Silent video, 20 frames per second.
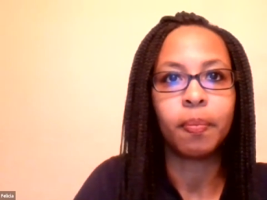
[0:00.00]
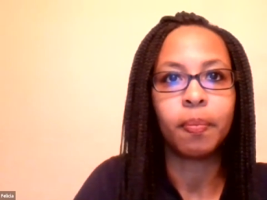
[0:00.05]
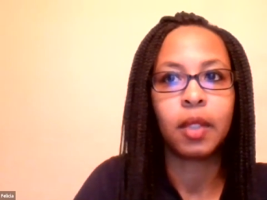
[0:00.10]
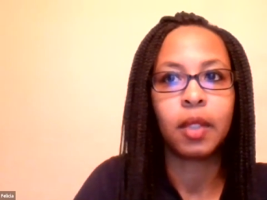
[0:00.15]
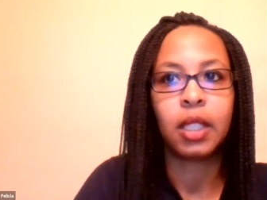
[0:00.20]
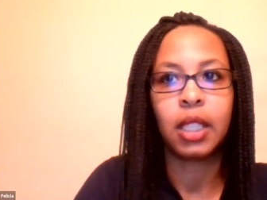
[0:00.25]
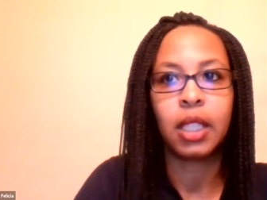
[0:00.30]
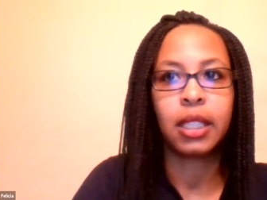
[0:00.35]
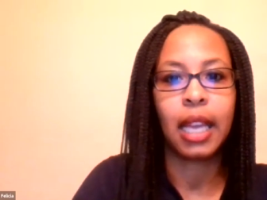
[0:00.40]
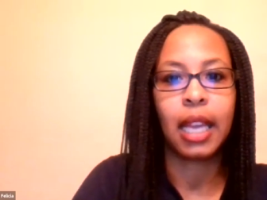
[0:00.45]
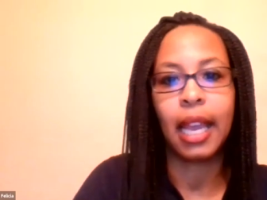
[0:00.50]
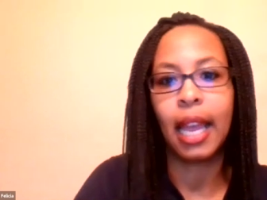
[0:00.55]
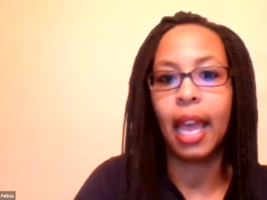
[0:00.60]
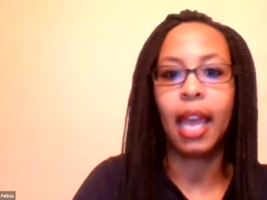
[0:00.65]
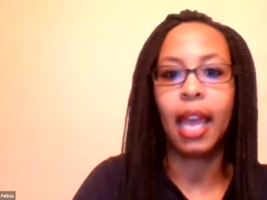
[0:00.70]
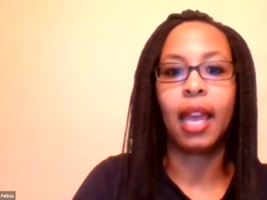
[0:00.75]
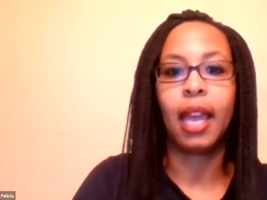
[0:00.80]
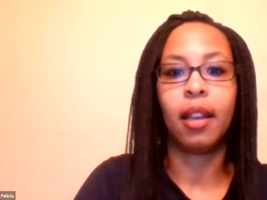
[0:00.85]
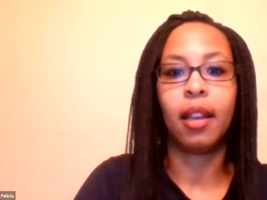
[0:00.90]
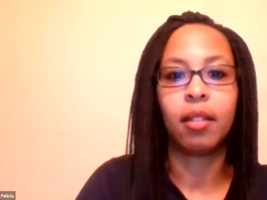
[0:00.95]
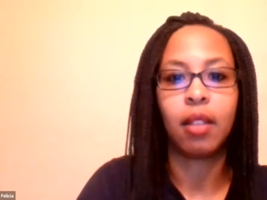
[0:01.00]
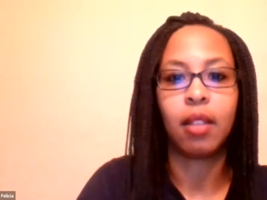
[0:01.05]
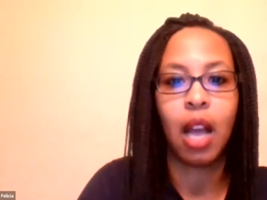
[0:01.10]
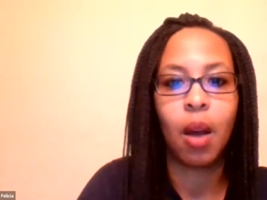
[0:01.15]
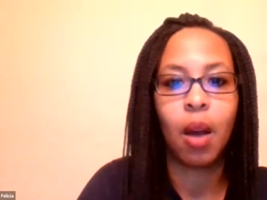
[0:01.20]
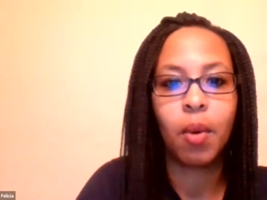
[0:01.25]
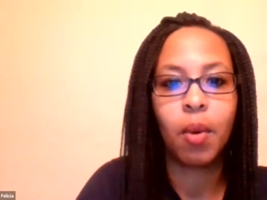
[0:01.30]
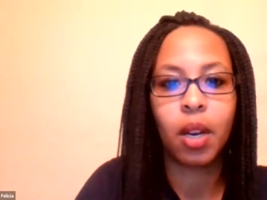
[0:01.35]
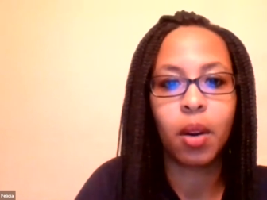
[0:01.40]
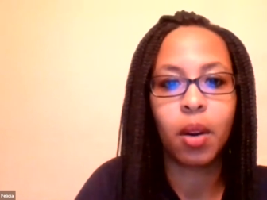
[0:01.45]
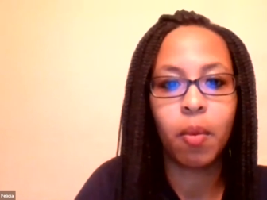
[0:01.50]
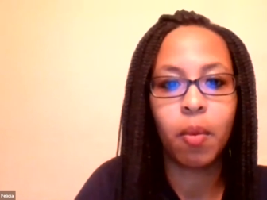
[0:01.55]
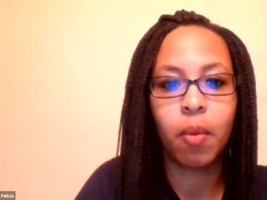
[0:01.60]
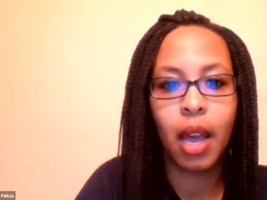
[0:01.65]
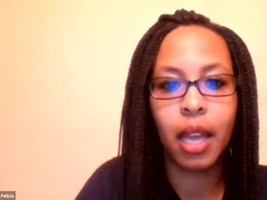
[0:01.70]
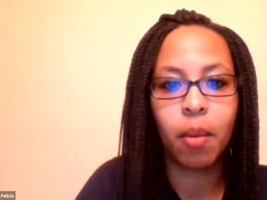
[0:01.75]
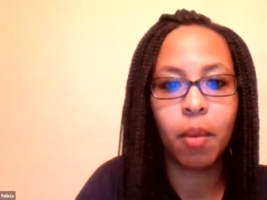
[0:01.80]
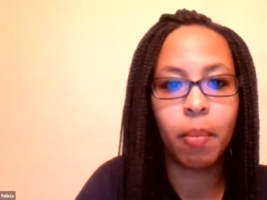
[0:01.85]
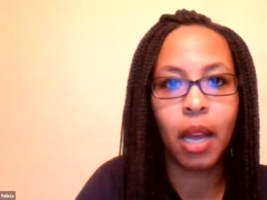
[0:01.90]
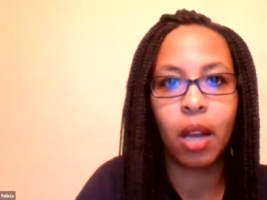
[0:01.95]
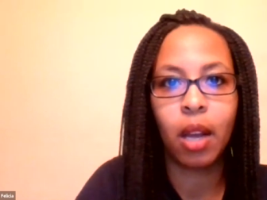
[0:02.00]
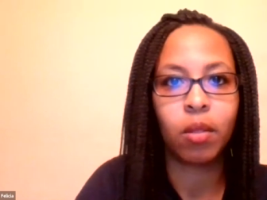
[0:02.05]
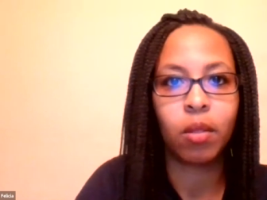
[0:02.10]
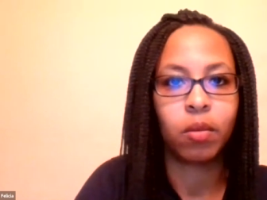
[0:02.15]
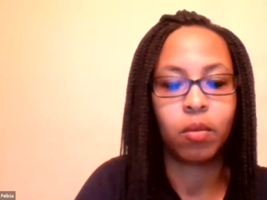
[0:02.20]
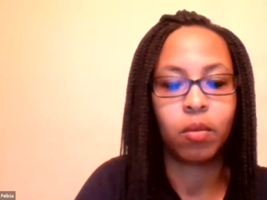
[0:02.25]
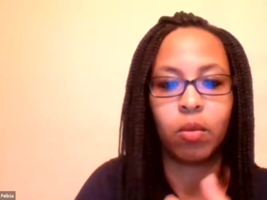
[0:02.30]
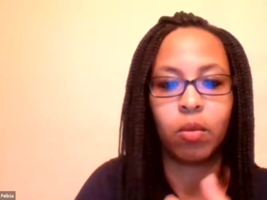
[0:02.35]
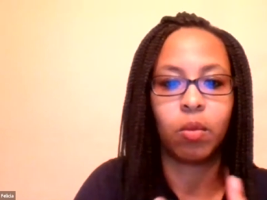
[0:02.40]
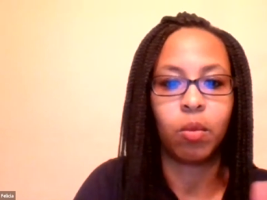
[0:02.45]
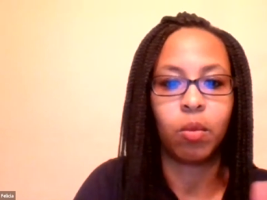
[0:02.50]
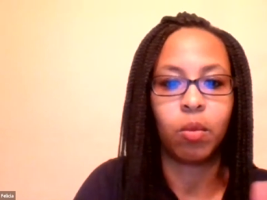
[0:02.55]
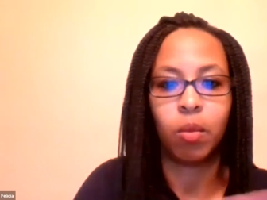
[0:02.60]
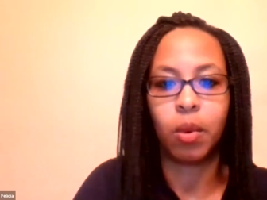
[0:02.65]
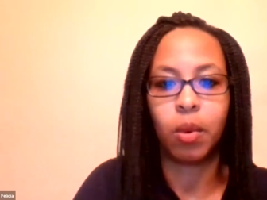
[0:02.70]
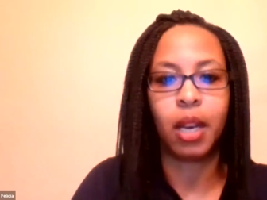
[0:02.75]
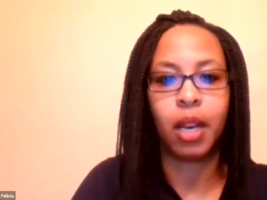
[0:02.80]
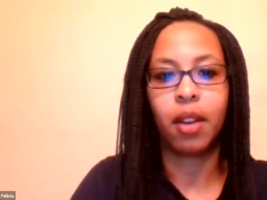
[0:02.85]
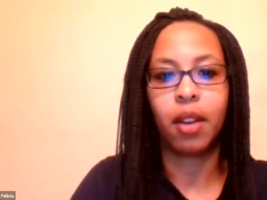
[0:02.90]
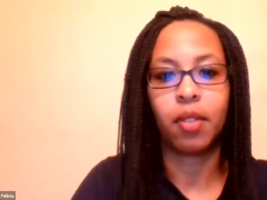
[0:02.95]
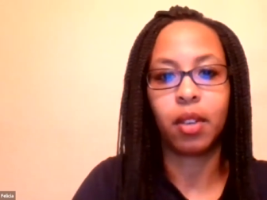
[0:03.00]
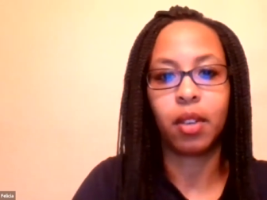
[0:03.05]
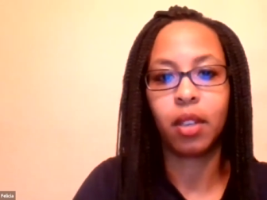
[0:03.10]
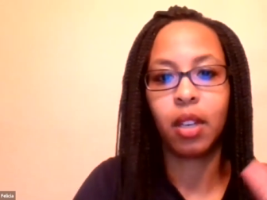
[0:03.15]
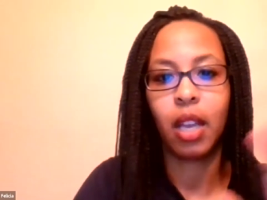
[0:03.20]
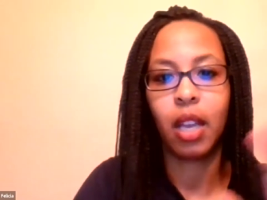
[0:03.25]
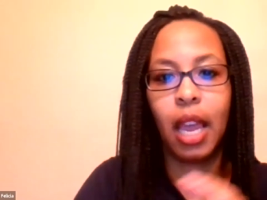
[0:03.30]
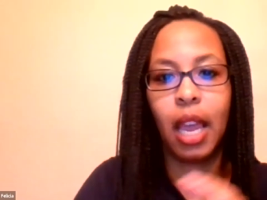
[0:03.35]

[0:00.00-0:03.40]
just say, hey, I want to write about whatever,